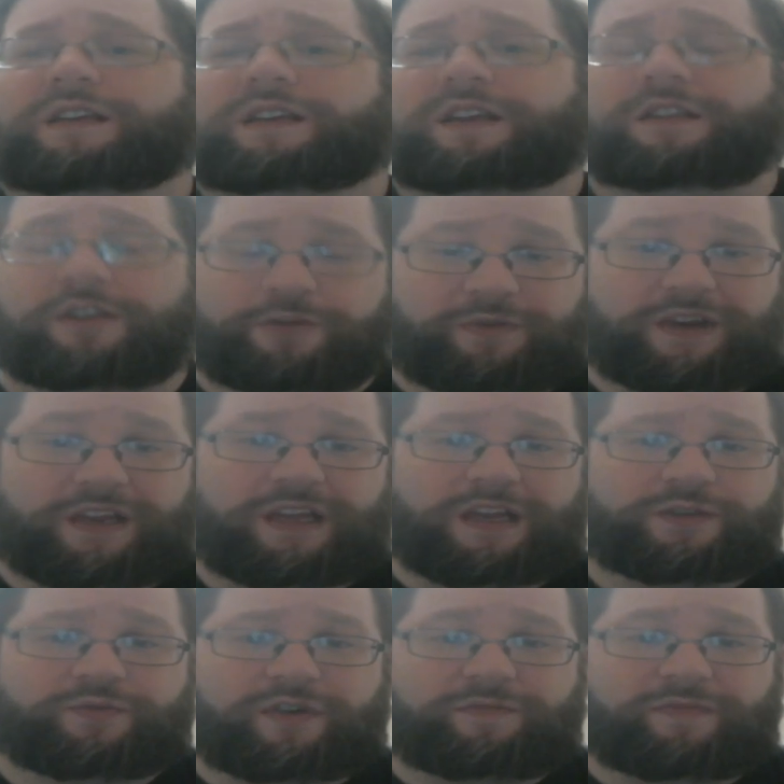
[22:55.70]
In the
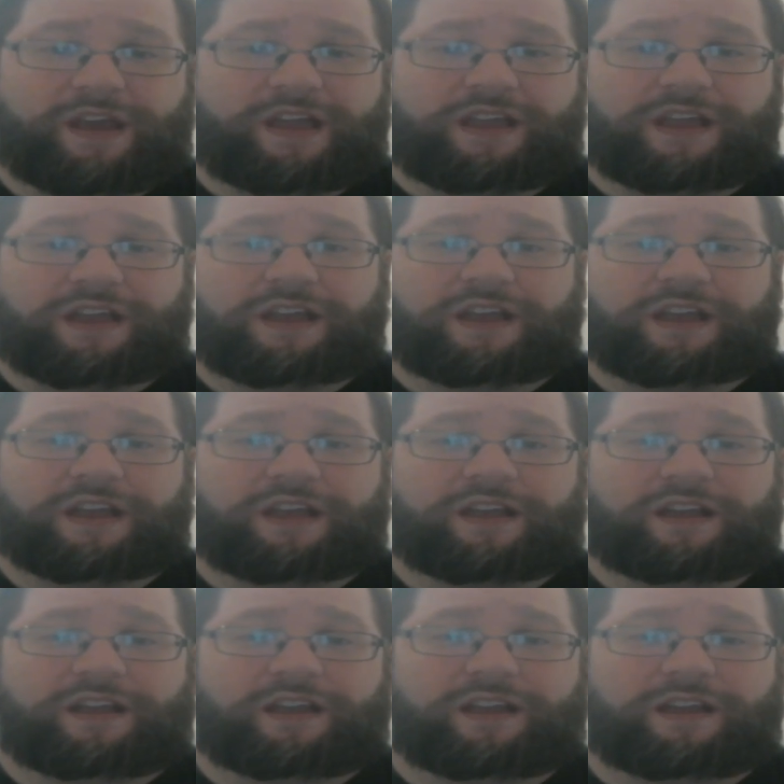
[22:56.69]
3DS remake,
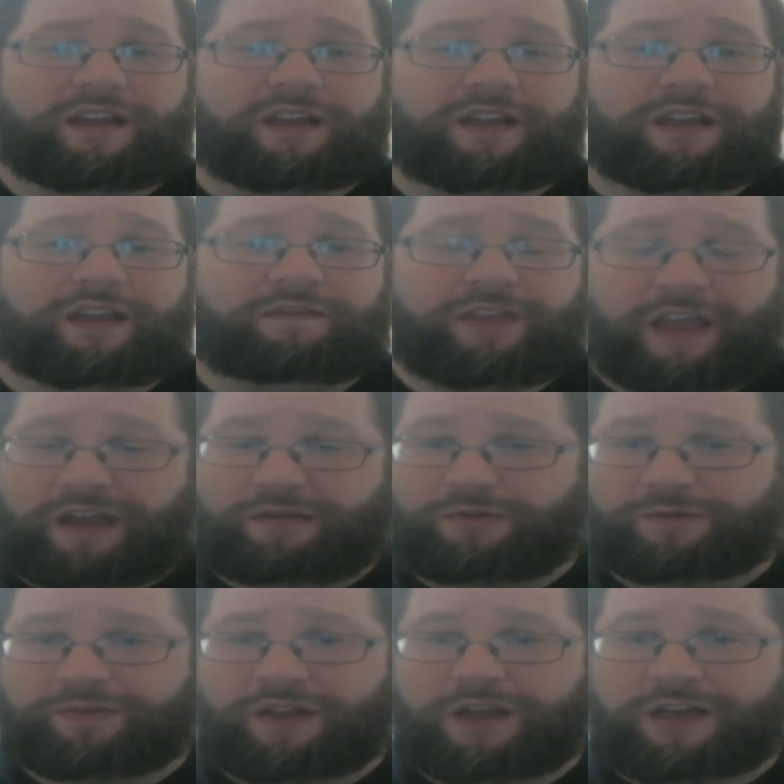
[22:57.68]
if the game
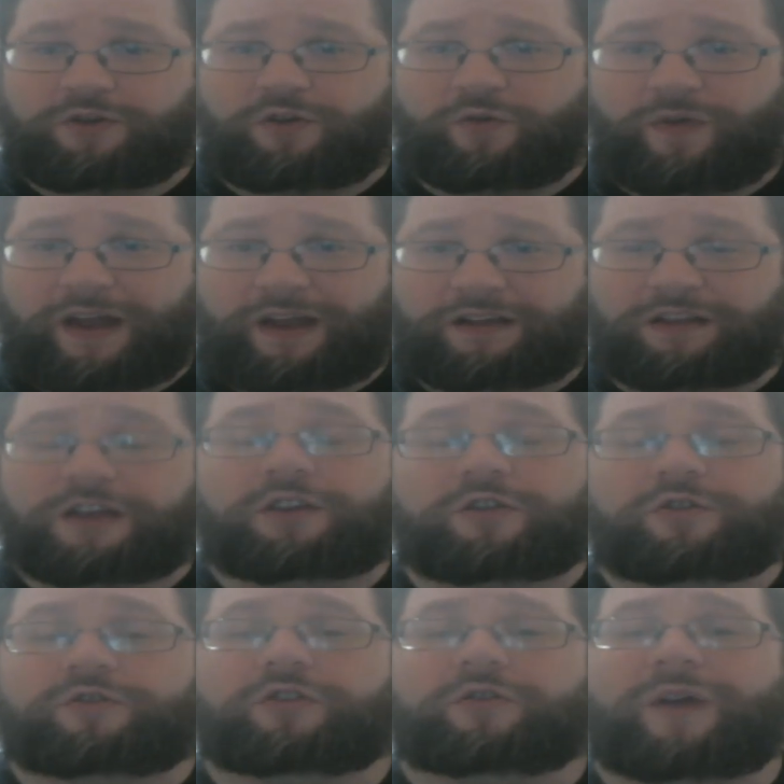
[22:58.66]
is played correctly,
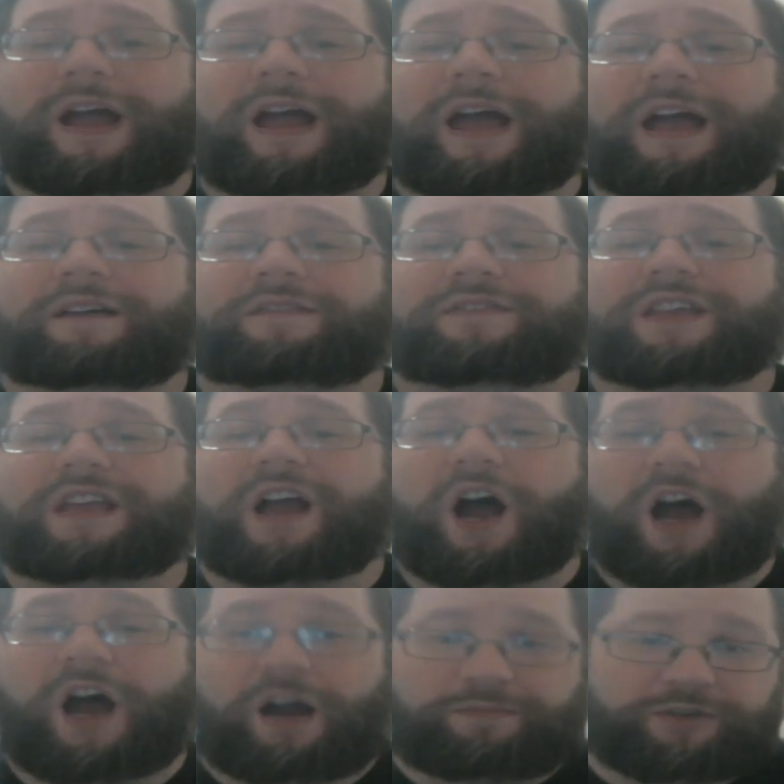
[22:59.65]
you do have the
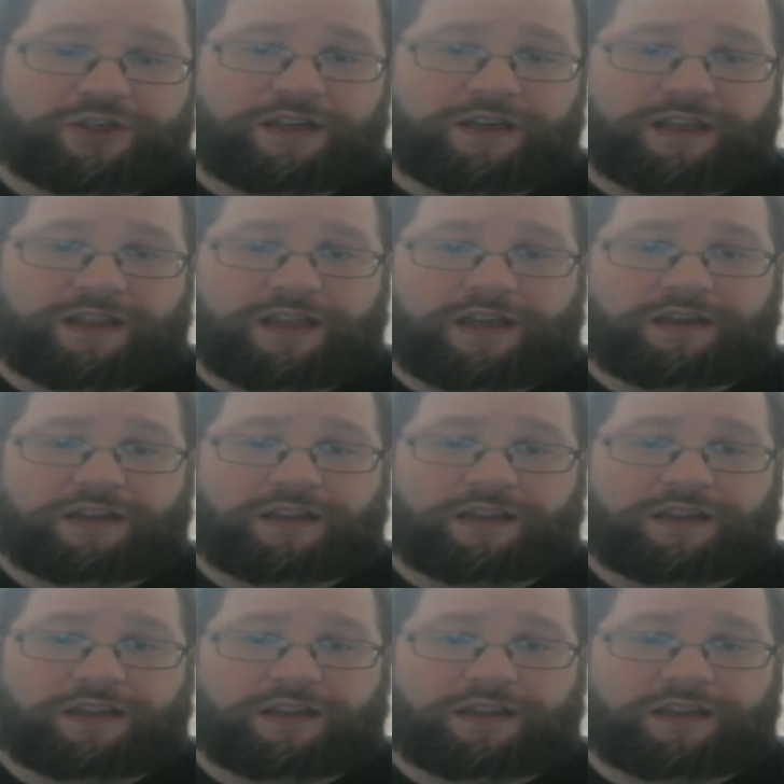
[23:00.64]
option at the end of